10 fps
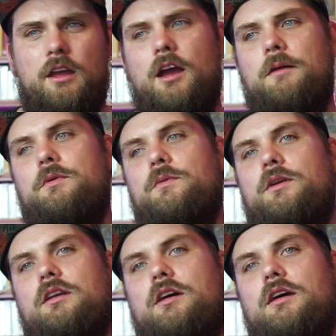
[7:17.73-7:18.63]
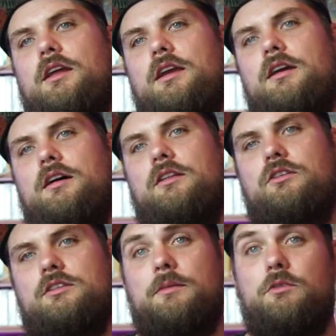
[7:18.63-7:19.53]
I've been working on a
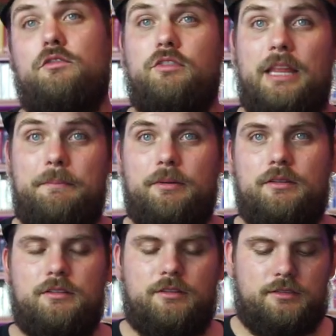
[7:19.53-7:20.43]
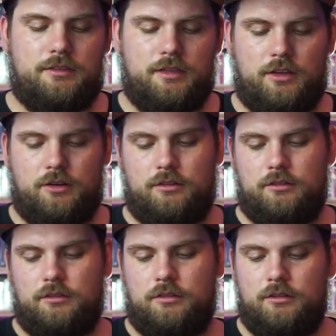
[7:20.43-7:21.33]
little double flip,
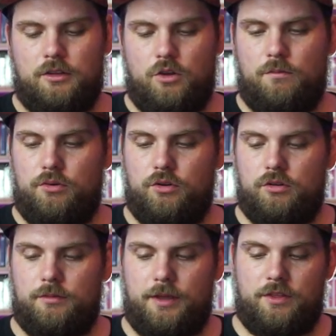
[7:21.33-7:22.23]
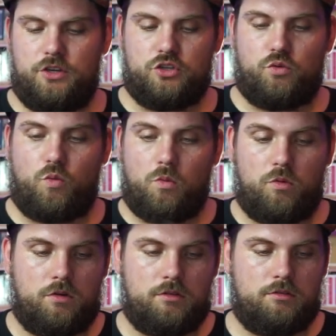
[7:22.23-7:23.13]
little boom, and then just
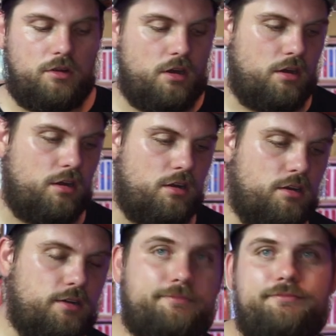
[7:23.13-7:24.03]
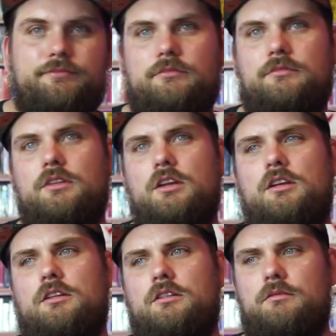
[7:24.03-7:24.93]
aw,
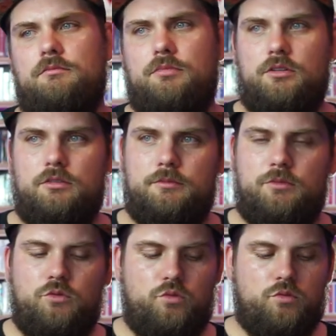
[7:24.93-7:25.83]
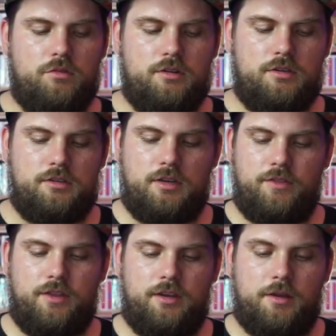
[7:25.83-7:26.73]
boom,
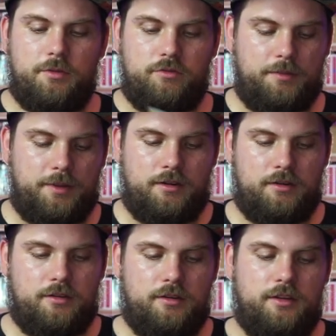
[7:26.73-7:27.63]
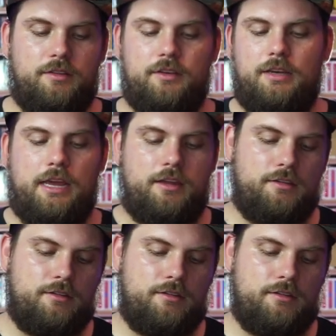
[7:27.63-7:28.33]
and then double flip it into the deck.